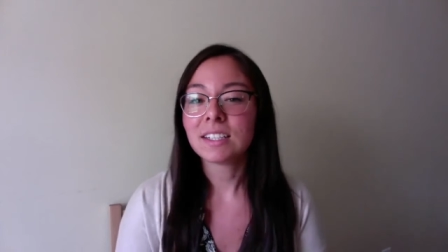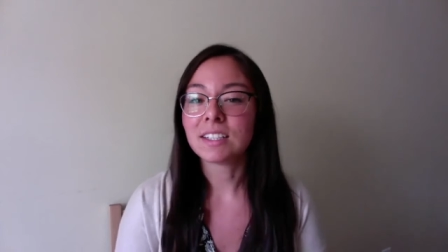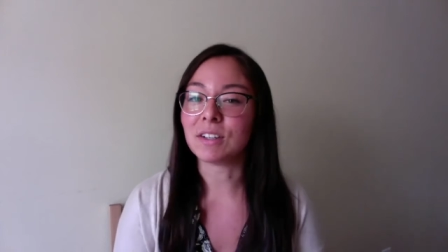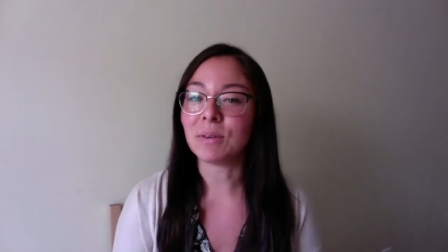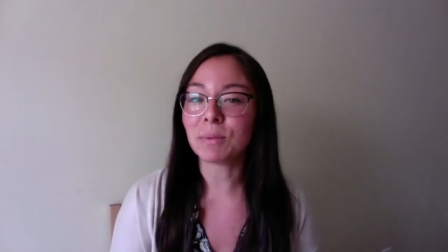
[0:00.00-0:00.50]

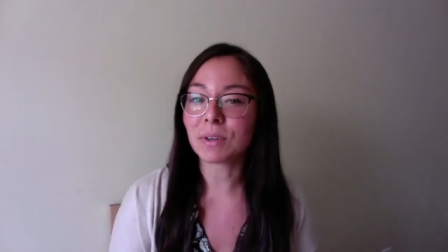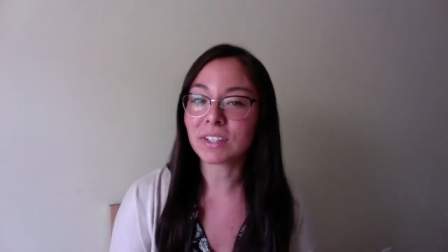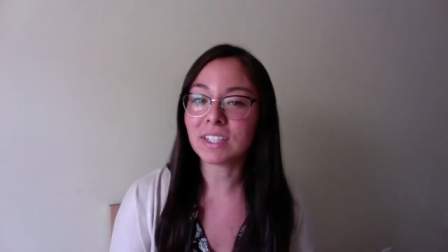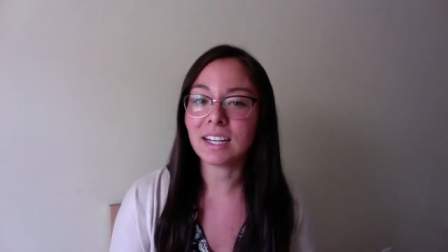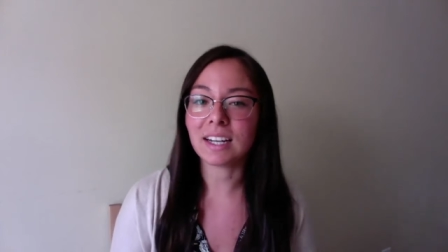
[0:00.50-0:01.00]
Don't
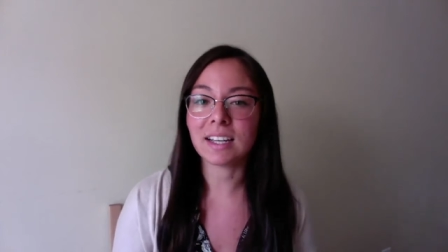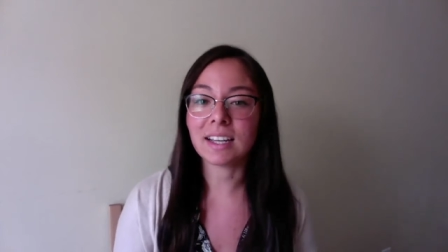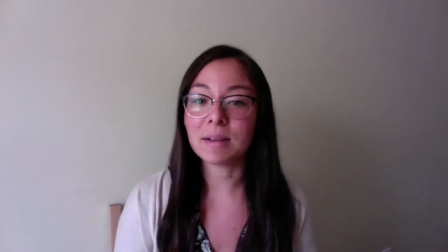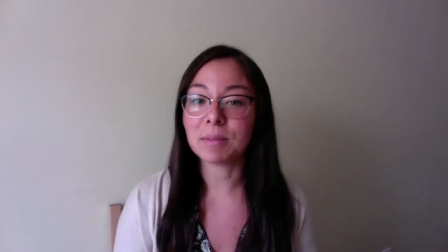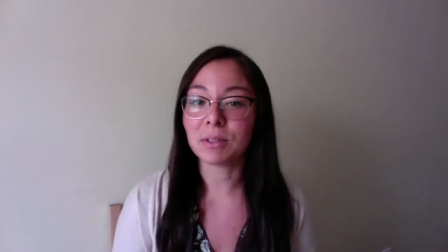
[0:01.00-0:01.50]
worry, I
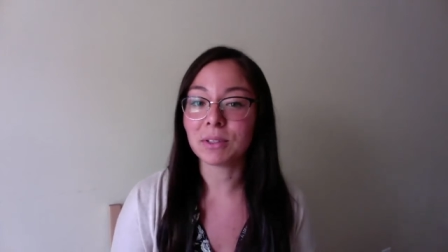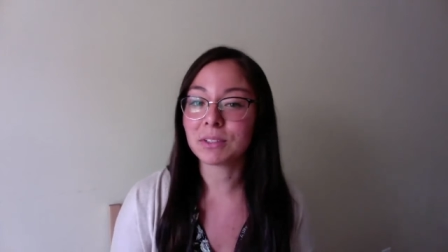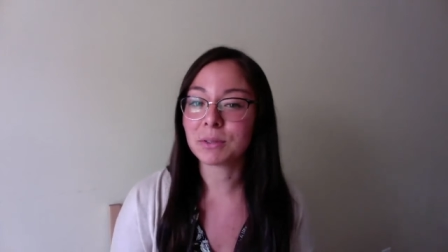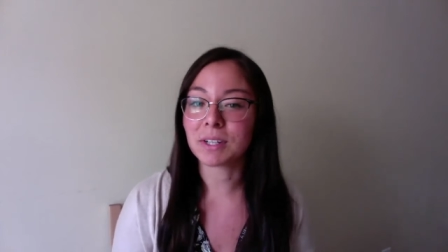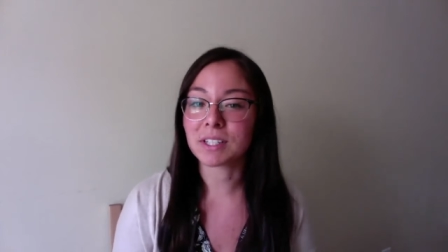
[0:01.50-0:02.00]
am loyal
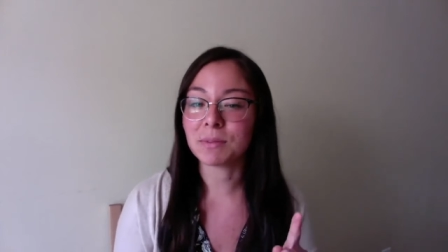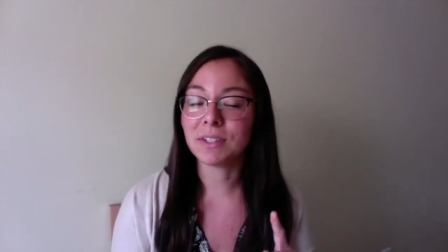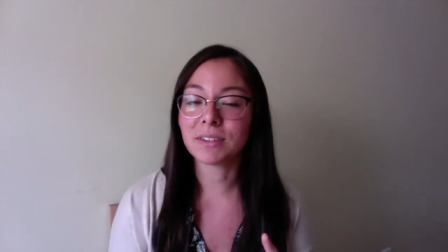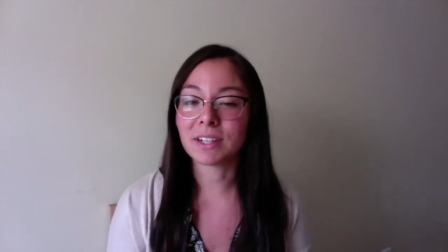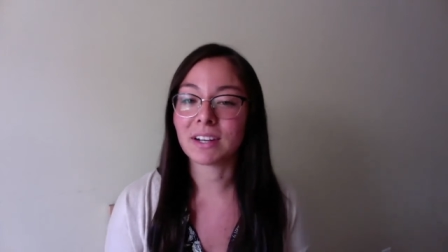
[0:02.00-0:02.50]
to Oswego
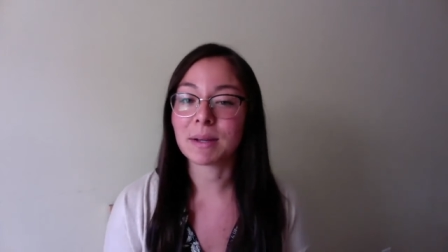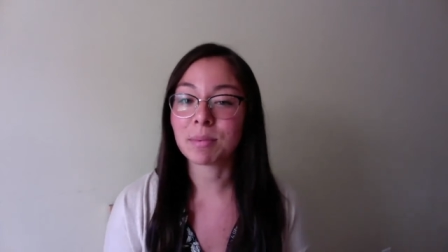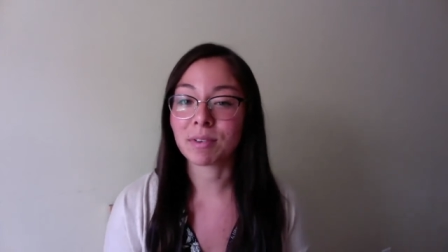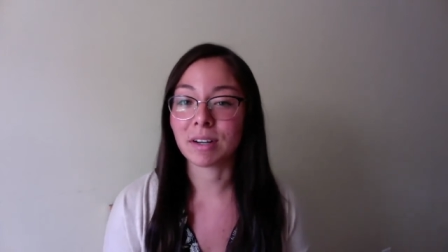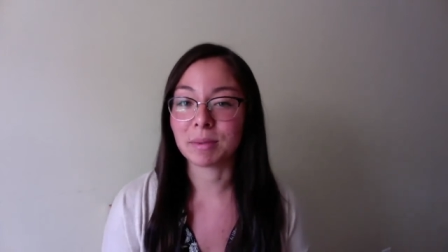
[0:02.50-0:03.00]
now, I
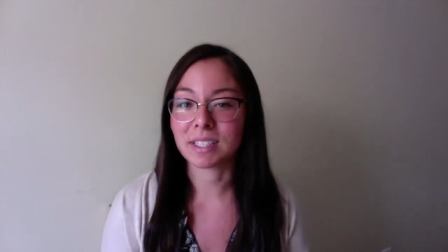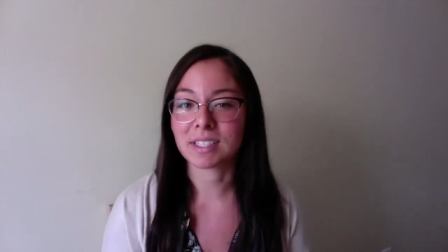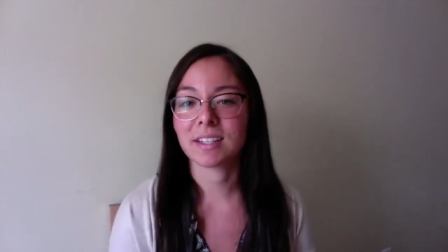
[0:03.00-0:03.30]
promise.